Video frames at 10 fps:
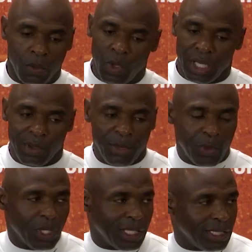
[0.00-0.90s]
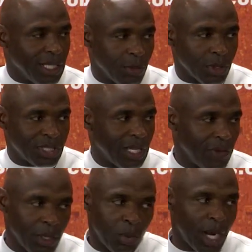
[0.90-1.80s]
Well, I mean, we're number
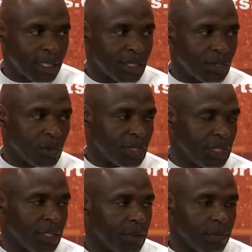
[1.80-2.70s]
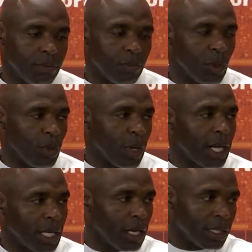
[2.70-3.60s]
seven in practice, so it's still
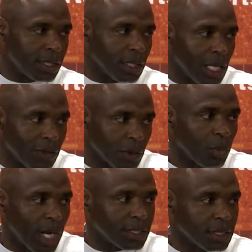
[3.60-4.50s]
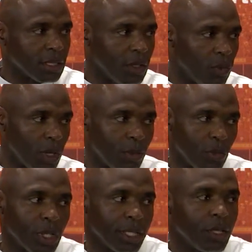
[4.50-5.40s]
I got I still have some practices left where I'm gonna
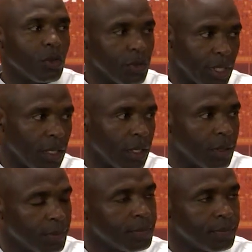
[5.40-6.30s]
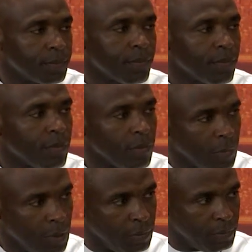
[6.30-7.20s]
really know who they are. Do you, do you know?
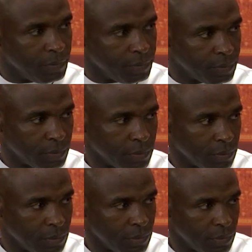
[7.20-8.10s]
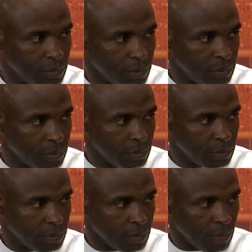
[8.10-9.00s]
Do you see guys know
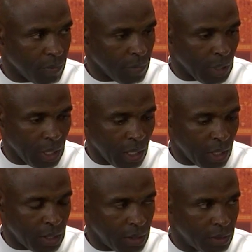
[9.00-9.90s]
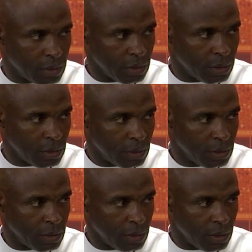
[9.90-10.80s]
that that, hey, that guy's a player, that guy's
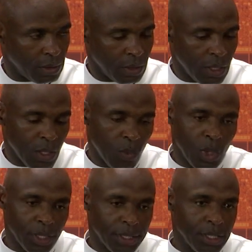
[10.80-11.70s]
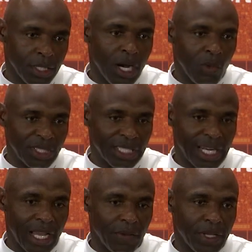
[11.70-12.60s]
a player? Well, you're always
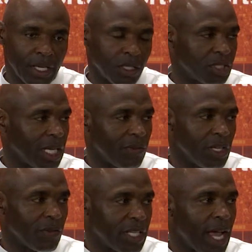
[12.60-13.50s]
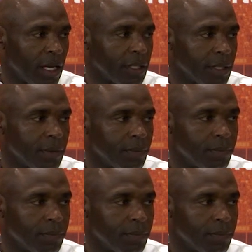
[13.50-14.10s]
gonna have that because you have enough talent.